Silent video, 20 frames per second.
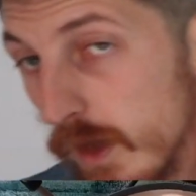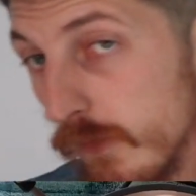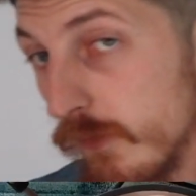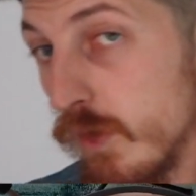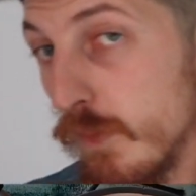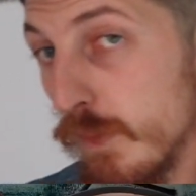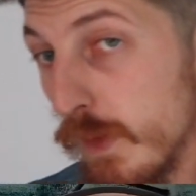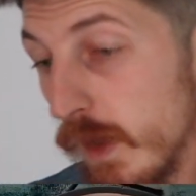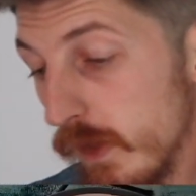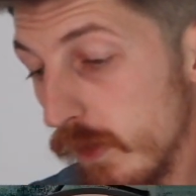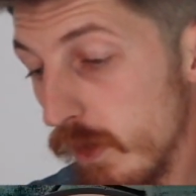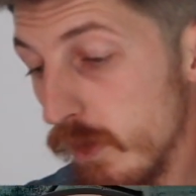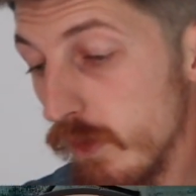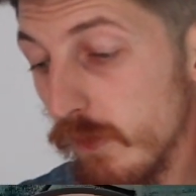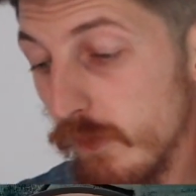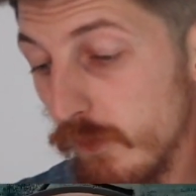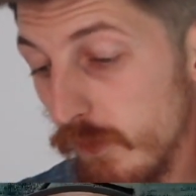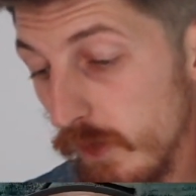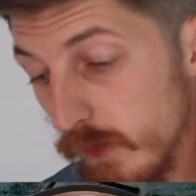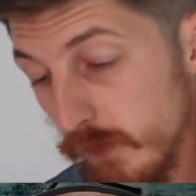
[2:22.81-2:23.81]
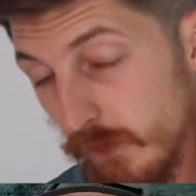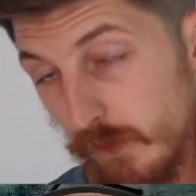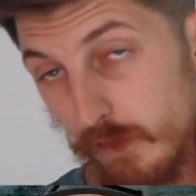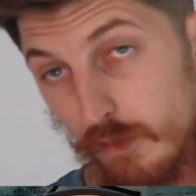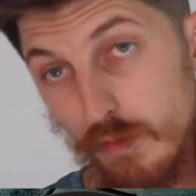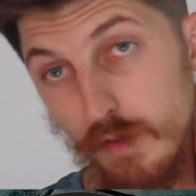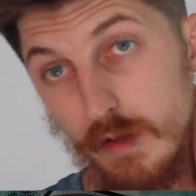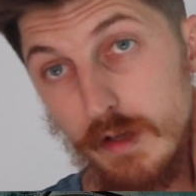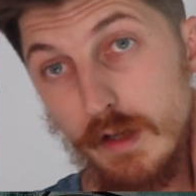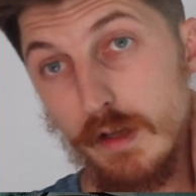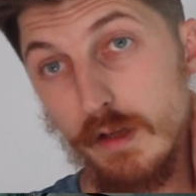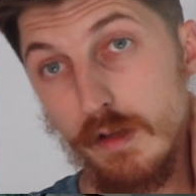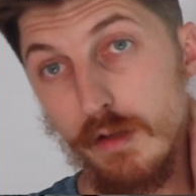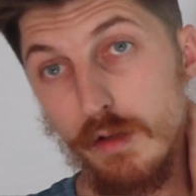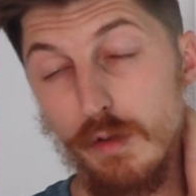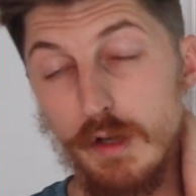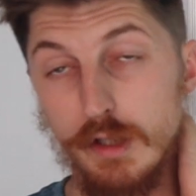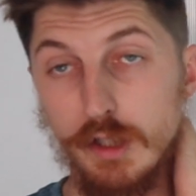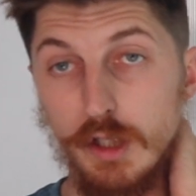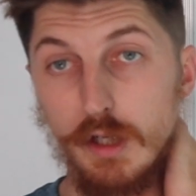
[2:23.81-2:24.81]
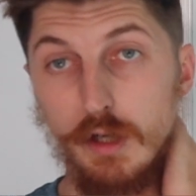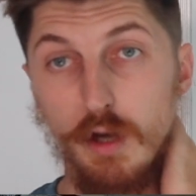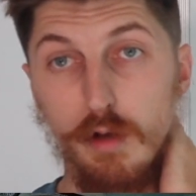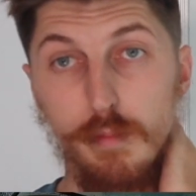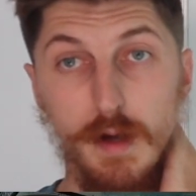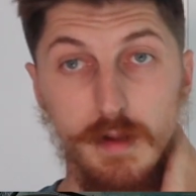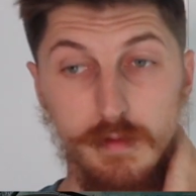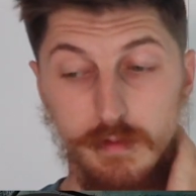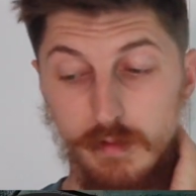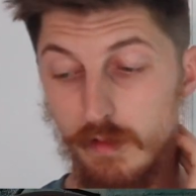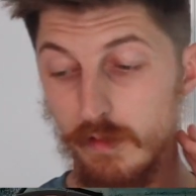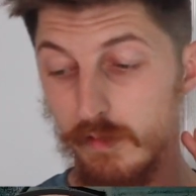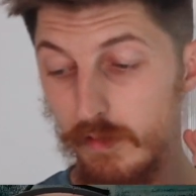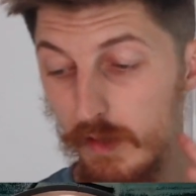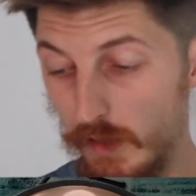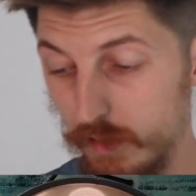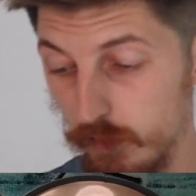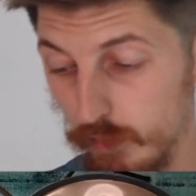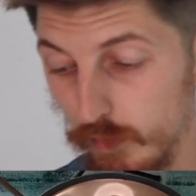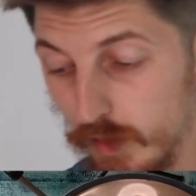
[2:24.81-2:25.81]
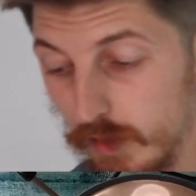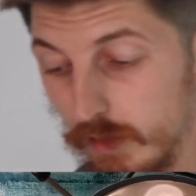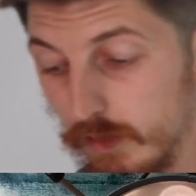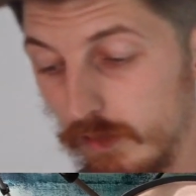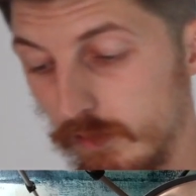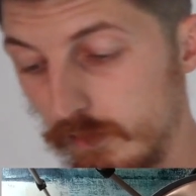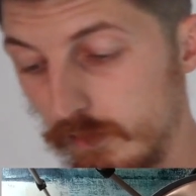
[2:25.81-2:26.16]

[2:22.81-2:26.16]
after you play those first three, you actually go back to the second one.